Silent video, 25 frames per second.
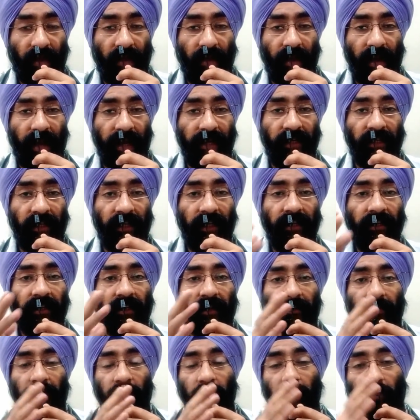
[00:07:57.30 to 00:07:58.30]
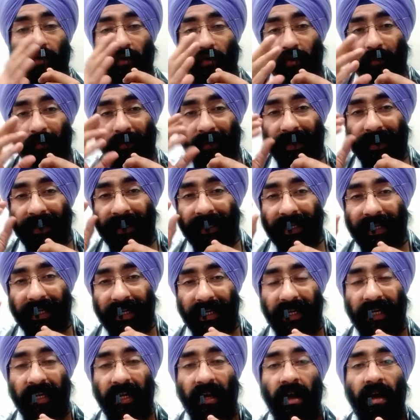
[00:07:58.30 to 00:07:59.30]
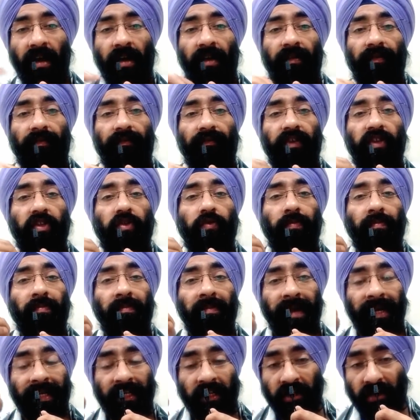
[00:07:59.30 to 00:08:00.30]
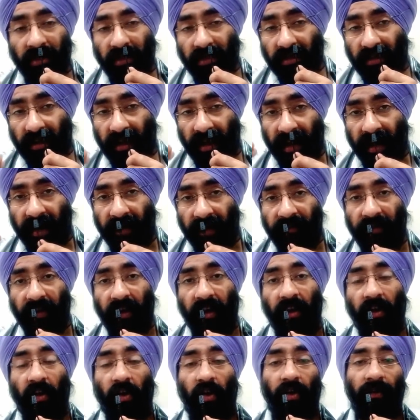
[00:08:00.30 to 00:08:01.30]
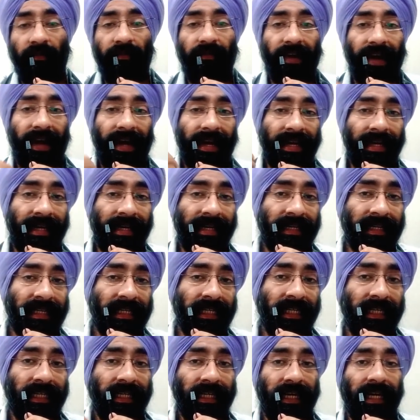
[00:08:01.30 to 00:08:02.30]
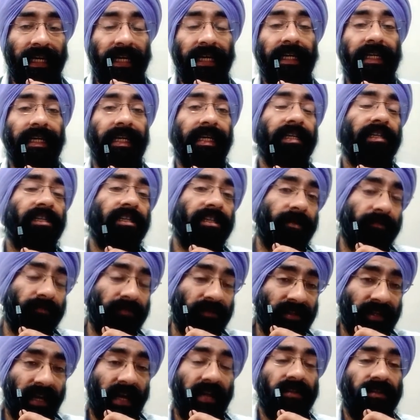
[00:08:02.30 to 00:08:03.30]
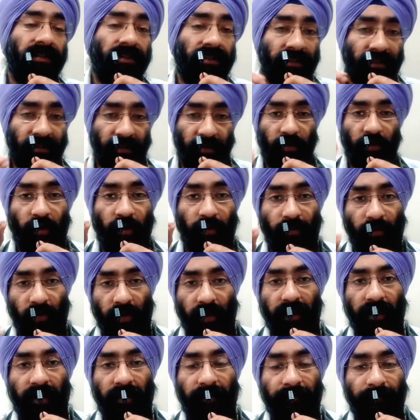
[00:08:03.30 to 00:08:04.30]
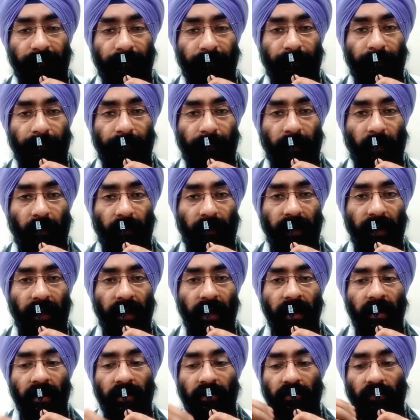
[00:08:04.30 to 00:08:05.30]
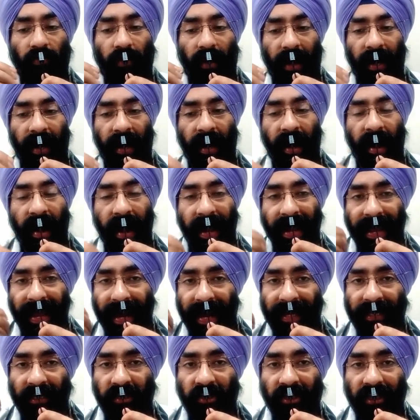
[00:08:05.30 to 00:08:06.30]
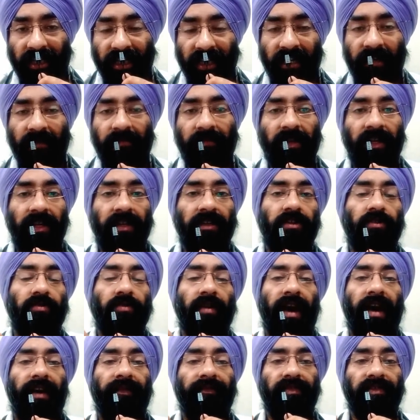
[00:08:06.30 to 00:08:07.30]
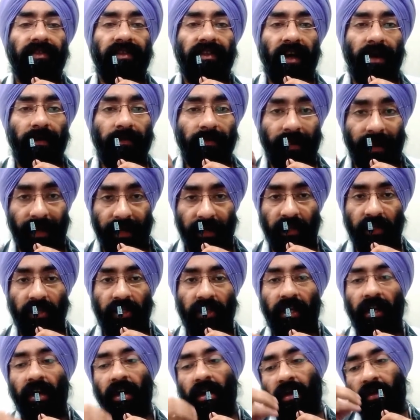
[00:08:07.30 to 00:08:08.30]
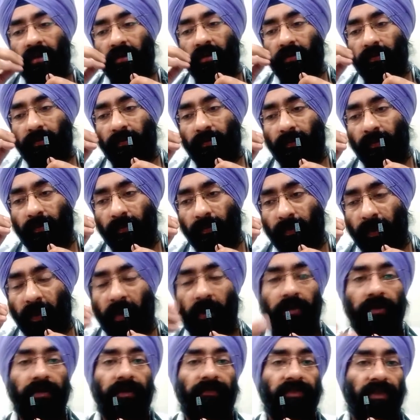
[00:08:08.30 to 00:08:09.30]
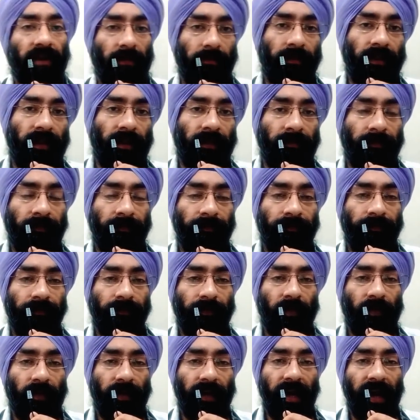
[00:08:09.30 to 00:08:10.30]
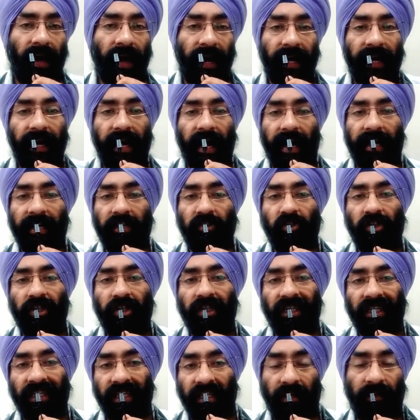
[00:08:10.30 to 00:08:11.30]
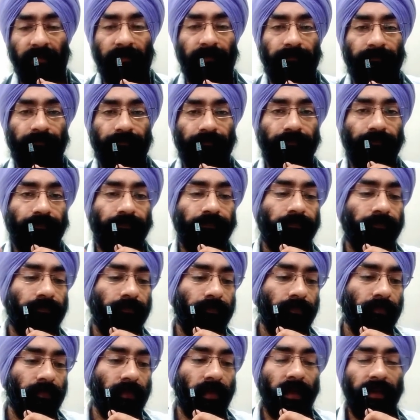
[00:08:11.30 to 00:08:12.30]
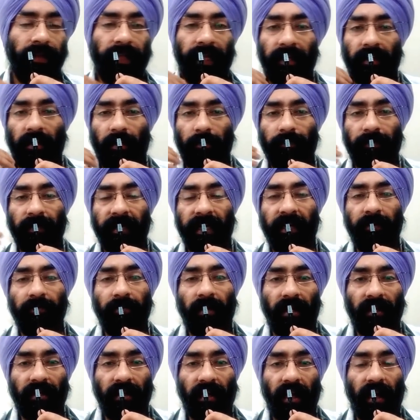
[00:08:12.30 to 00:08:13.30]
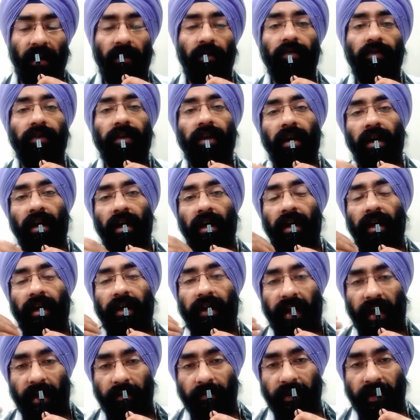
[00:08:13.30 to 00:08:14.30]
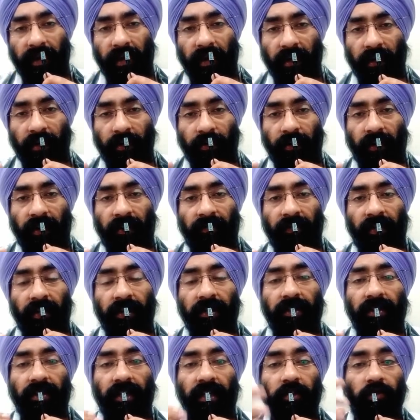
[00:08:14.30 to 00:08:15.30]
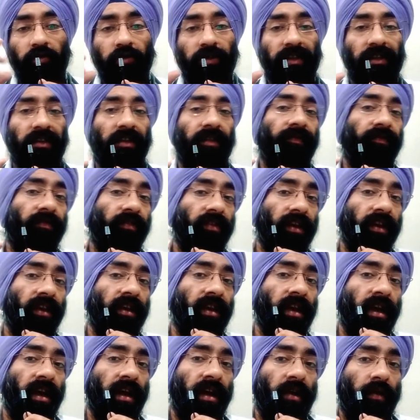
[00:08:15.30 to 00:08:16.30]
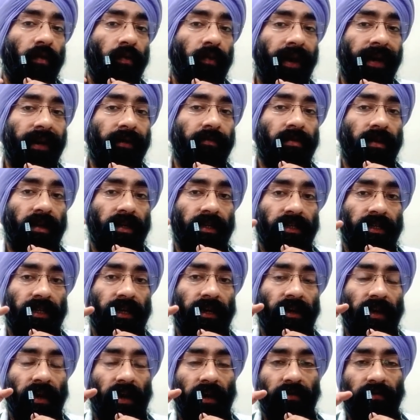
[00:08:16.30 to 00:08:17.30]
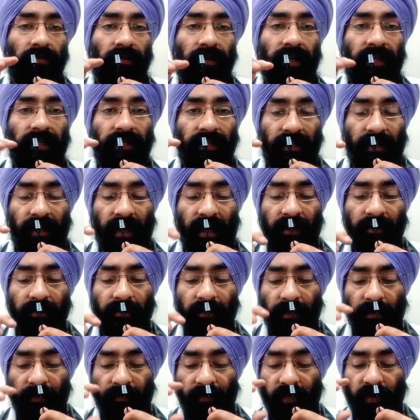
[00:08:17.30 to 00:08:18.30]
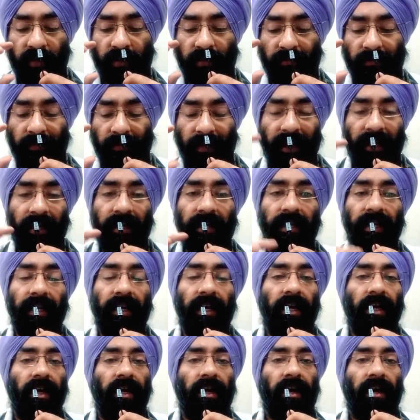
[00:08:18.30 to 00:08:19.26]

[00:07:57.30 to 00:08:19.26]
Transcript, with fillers: IgE is immunoglobulin E, which measures the level of allergy related substances in body. Okay, so a high IgE means you have some allergy because of something. Okay, high IgE. Then complete blood count can be done, during which eosinophil white blood cell count is done, which is mainly